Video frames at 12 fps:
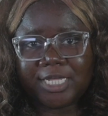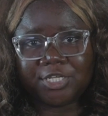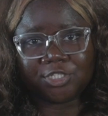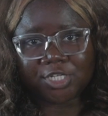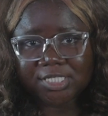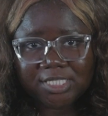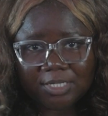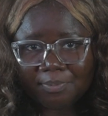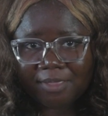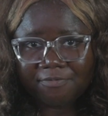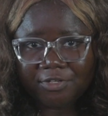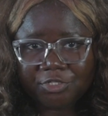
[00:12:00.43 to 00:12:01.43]
and you're just seeing
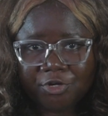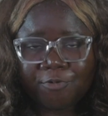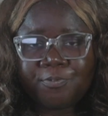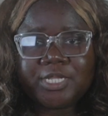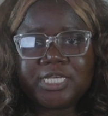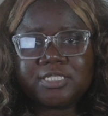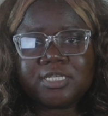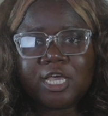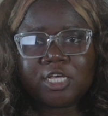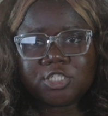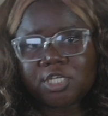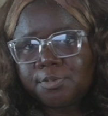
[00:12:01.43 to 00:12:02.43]
my video, please
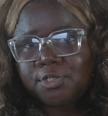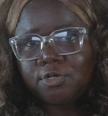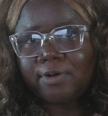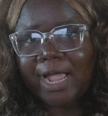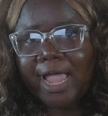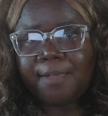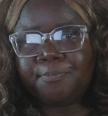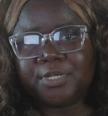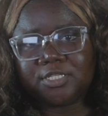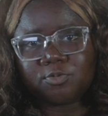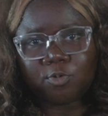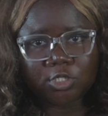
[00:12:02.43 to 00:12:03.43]
subscribe.
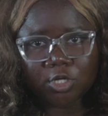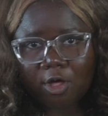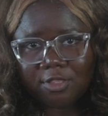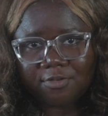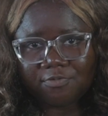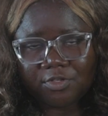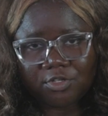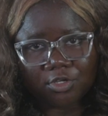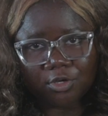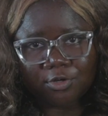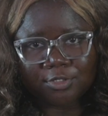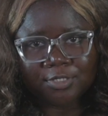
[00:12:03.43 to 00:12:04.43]
Please watch other
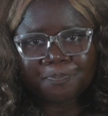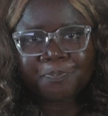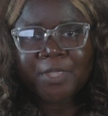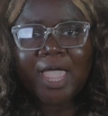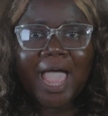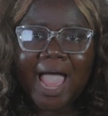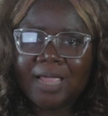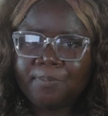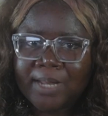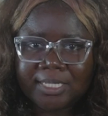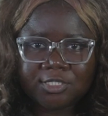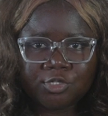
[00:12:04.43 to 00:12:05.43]
videos. I
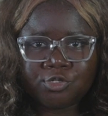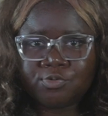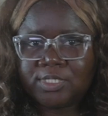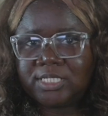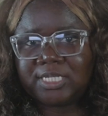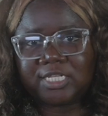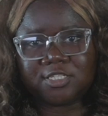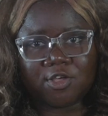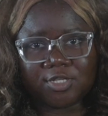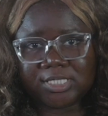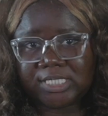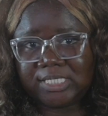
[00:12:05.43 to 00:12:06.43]
plan to do this as
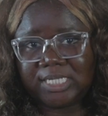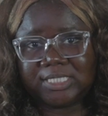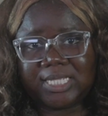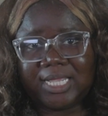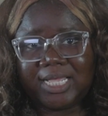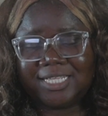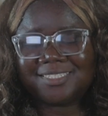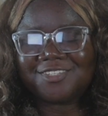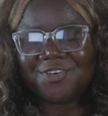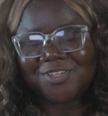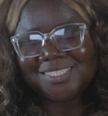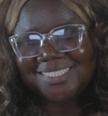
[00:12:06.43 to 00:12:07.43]
consistent
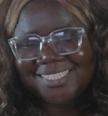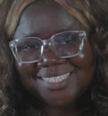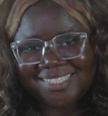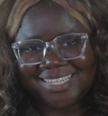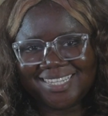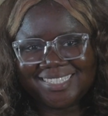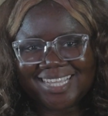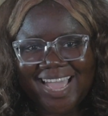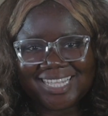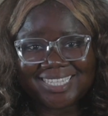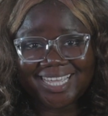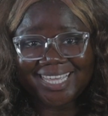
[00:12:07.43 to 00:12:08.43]

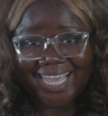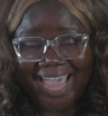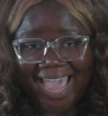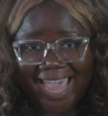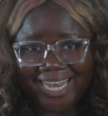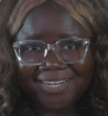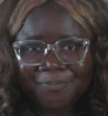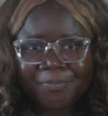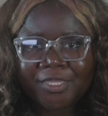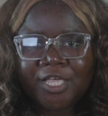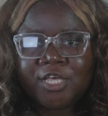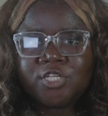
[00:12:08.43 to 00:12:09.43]
as I can.
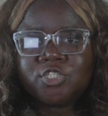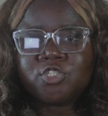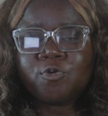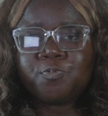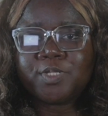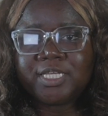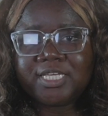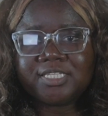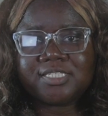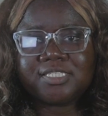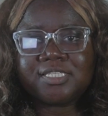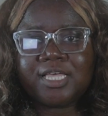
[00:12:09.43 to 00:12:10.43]
So
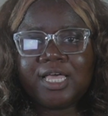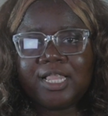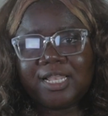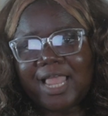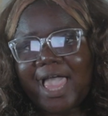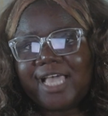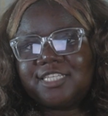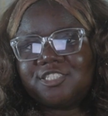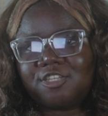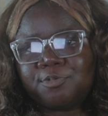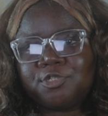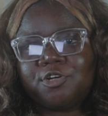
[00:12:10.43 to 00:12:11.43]
please like,
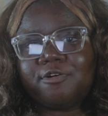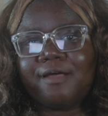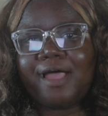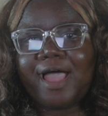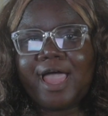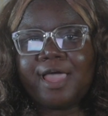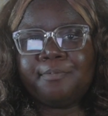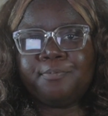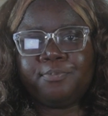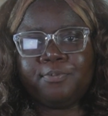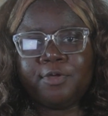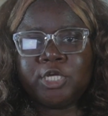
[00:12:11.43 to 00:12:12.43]

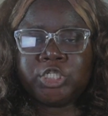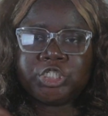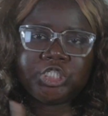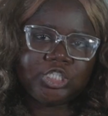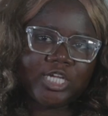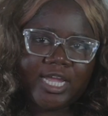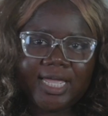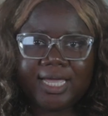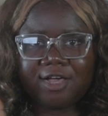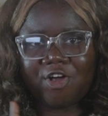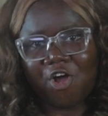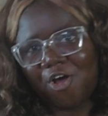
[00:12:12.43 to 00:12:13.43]
subscribe,
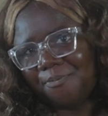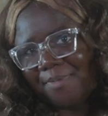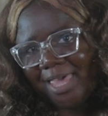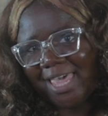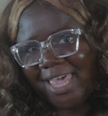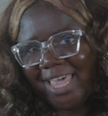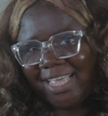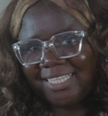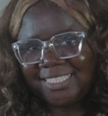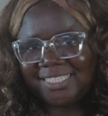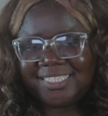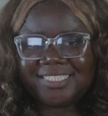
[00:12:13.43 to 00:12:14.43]
share,
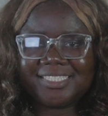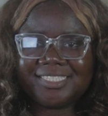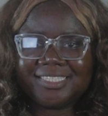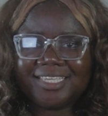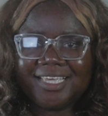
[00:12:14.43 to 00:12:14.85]
comments.